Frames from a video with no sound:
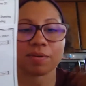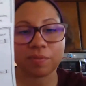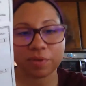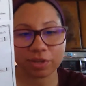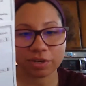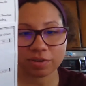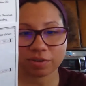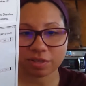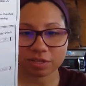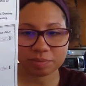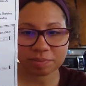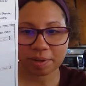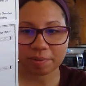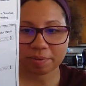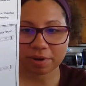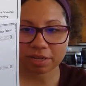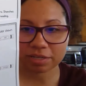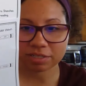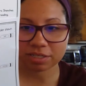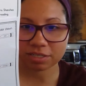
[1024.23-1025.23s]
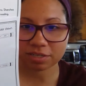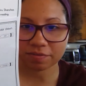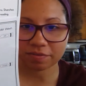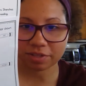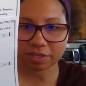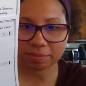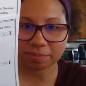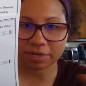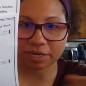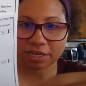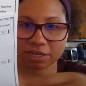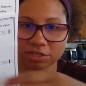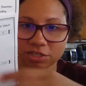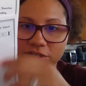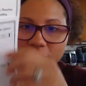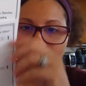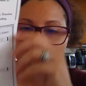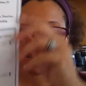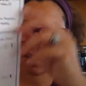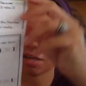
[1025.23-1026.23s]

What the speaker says: and we do this by process of elimination.